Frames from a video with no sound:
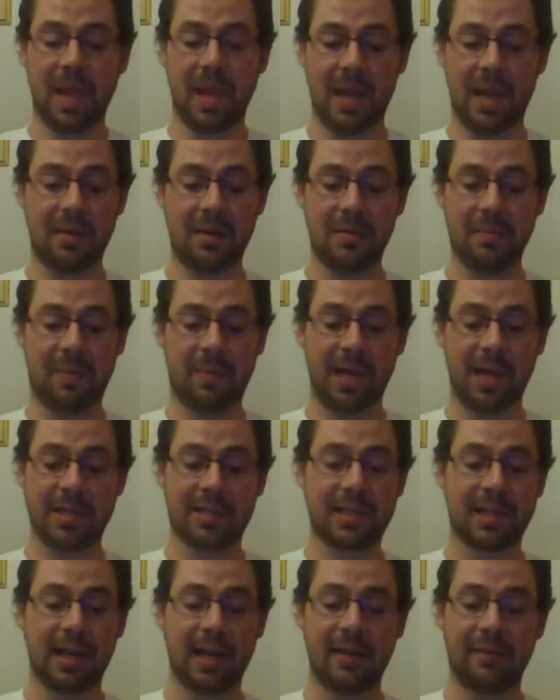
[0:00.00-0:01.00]
and
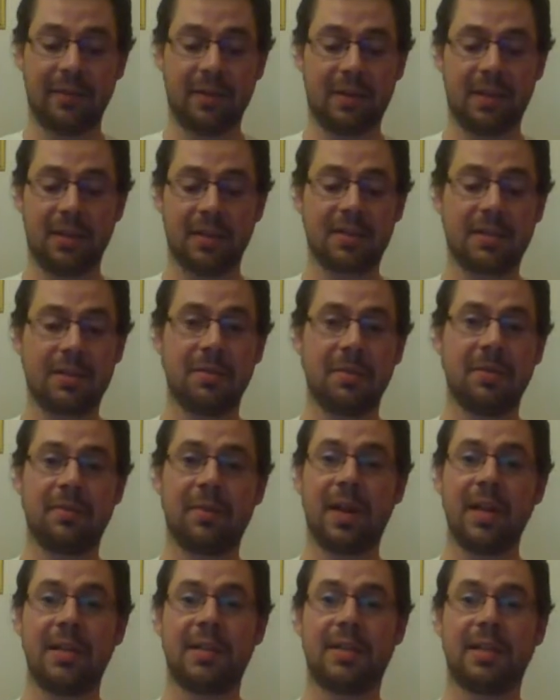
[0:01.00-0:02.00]
basically everything to do with
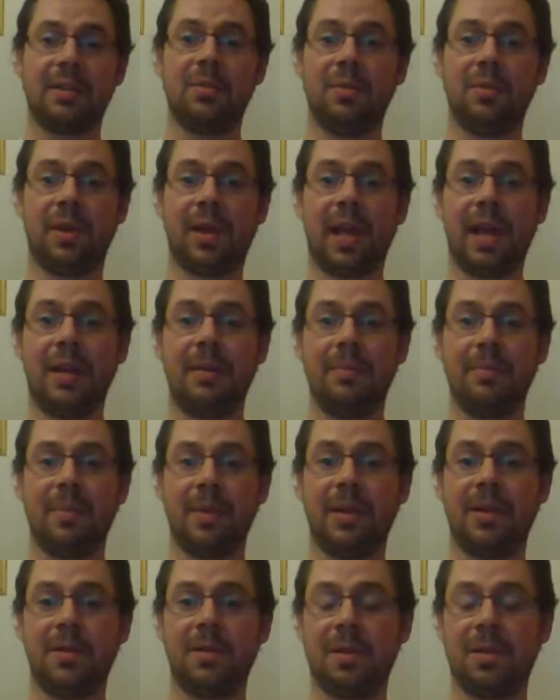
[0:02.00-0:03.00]
racing all came
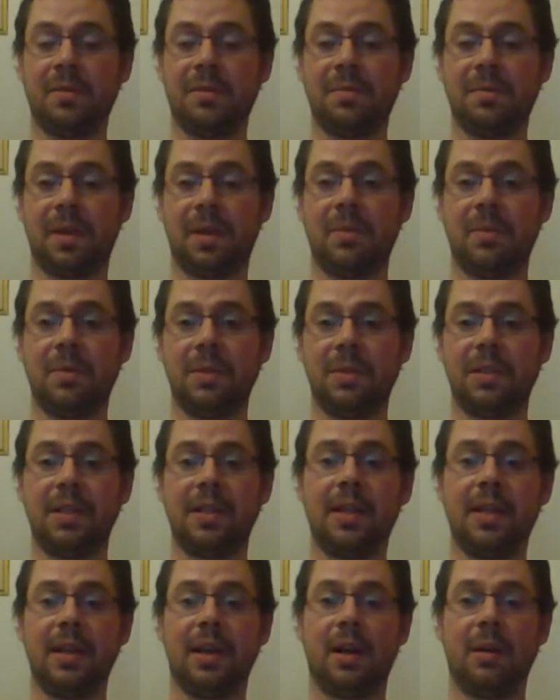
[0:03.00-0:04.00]
because I was
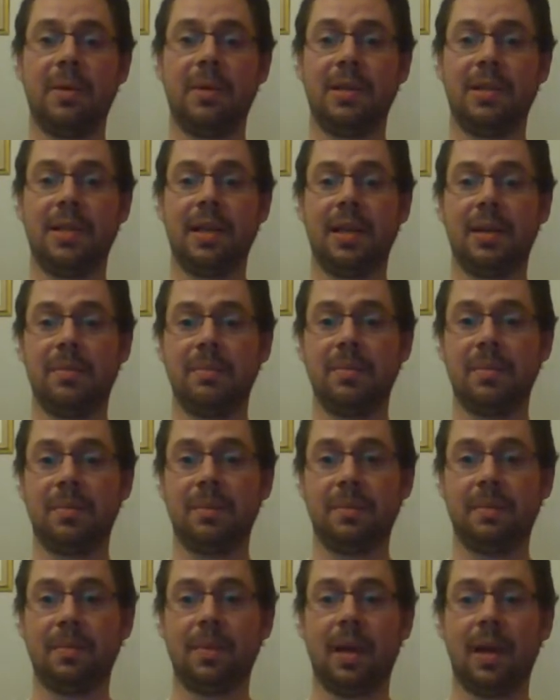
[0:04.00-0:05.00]
in the army
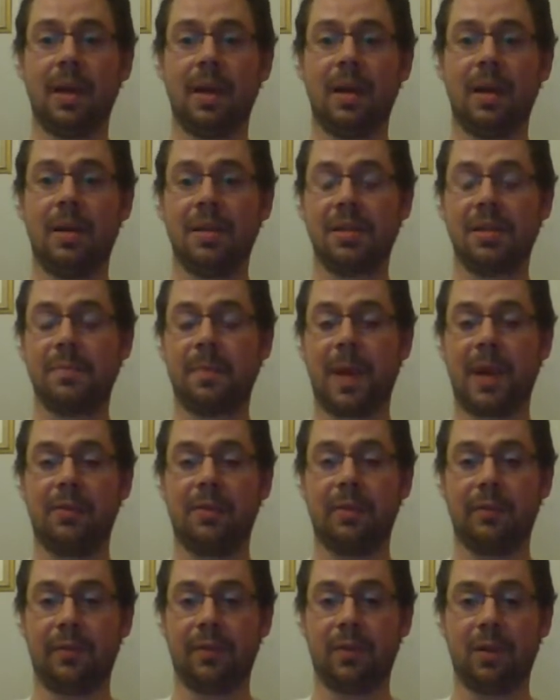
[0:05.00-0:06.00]
team,
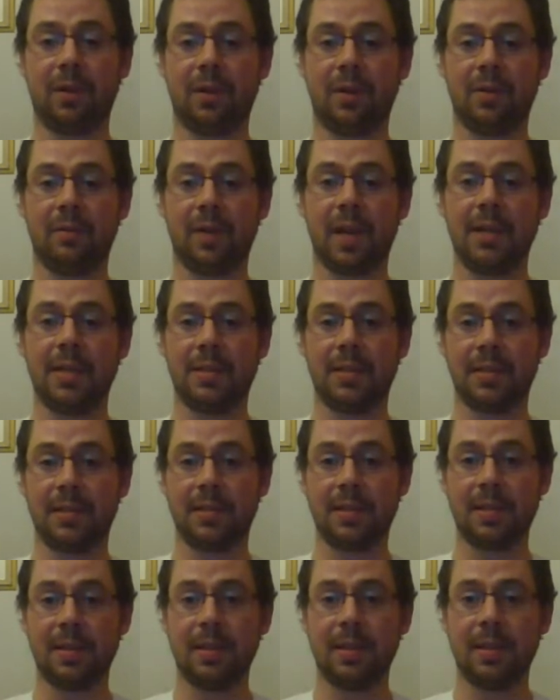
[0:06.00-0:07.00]
spannering for a lot of the
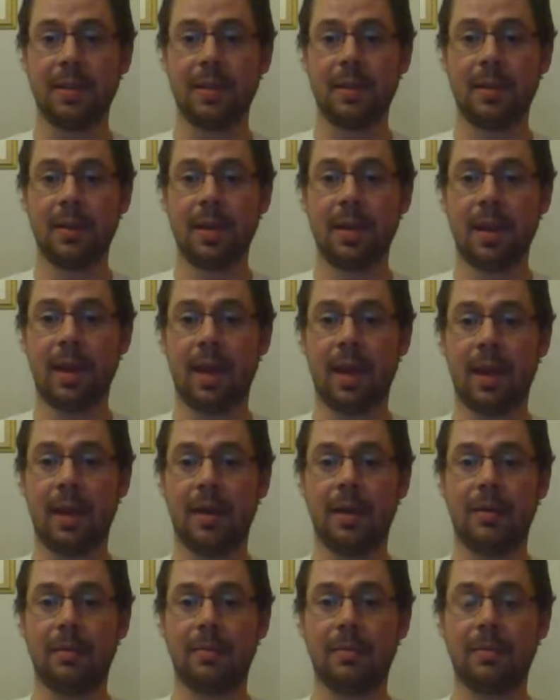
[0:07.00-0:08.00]
races.
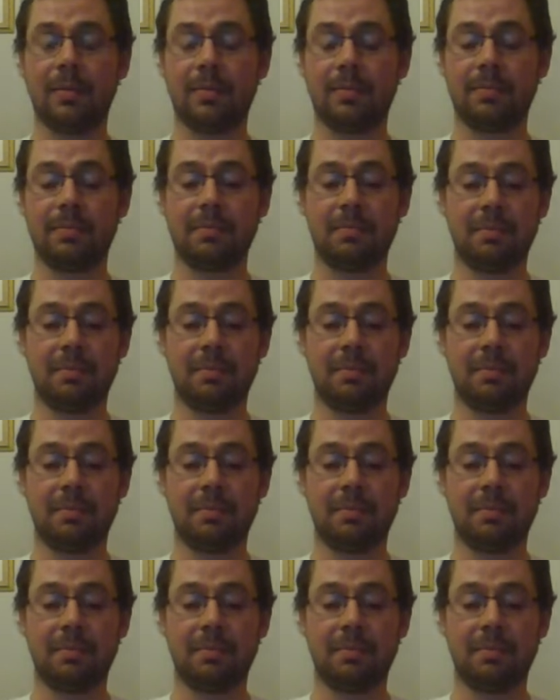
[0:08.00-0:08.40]
And